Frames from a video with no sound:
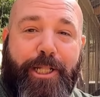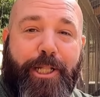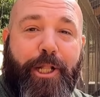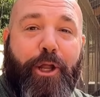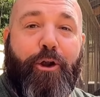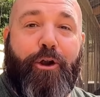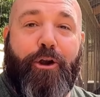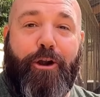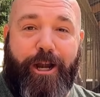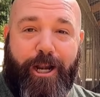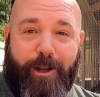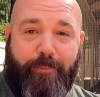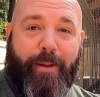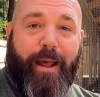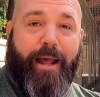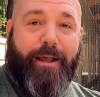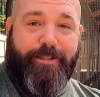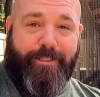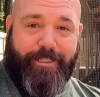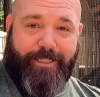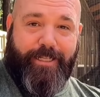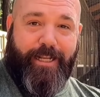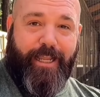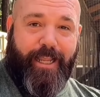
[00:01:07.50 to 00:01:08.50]
to learn
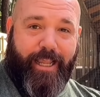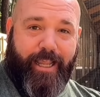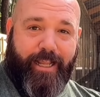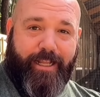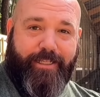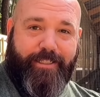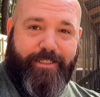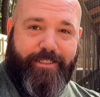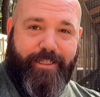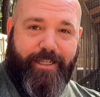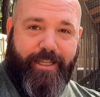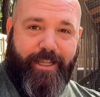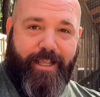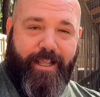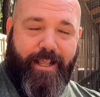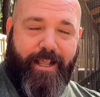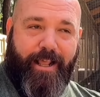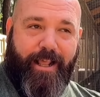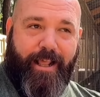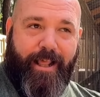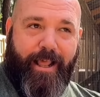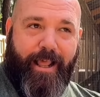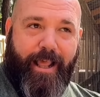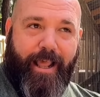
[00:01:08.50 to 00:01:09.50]
about snakes
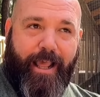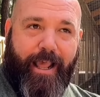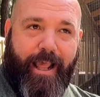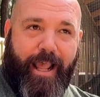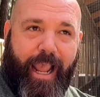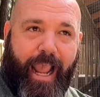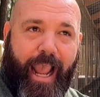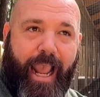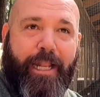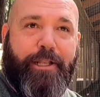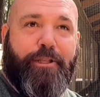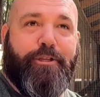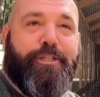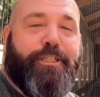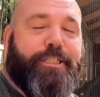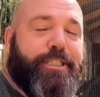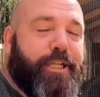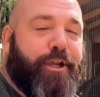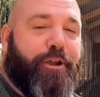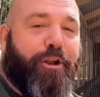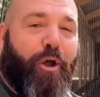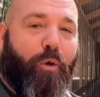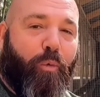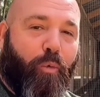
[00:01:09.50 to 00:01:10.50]
and you
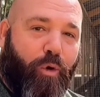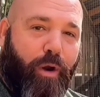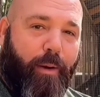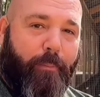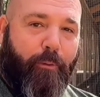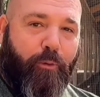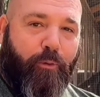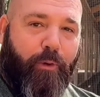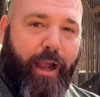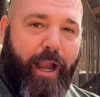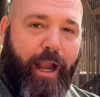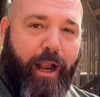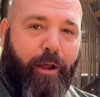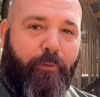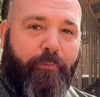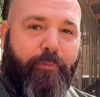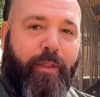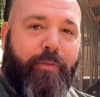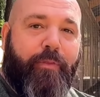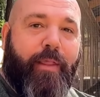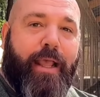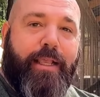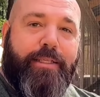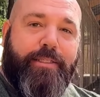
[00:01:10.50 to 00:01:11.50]
still don't want them around,
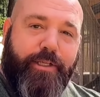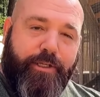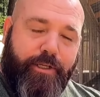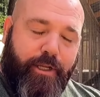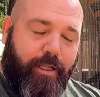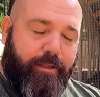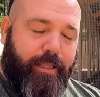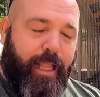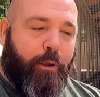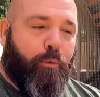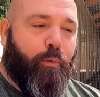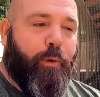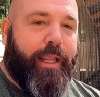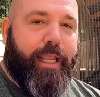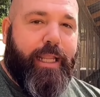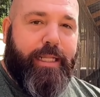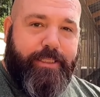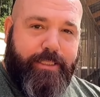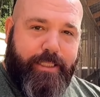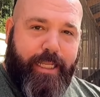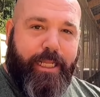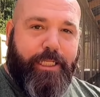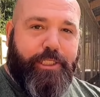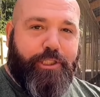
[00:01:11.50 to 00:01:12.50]
then that's a good thing. We
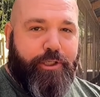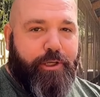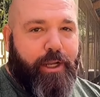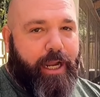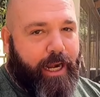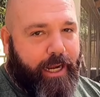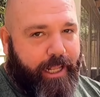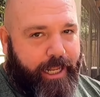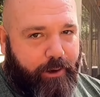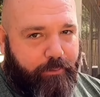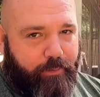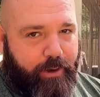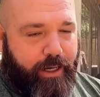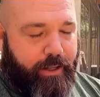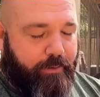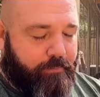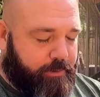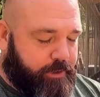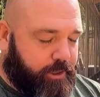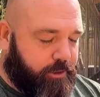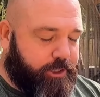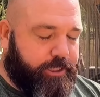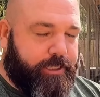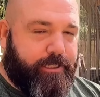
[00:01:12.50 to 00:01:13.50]
can teach you how to get rid of
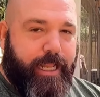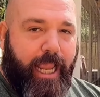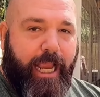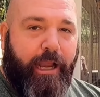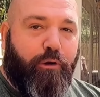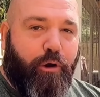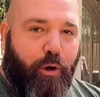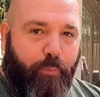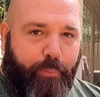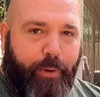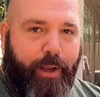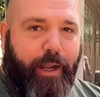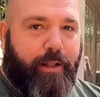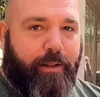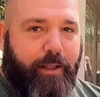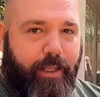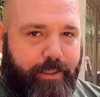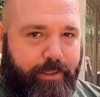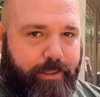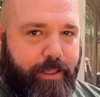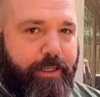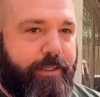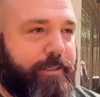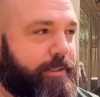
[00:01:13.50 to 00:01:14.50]
them. So snake
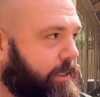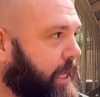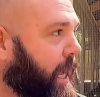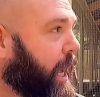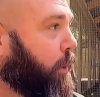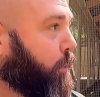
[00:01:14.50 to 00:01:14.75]
repellent does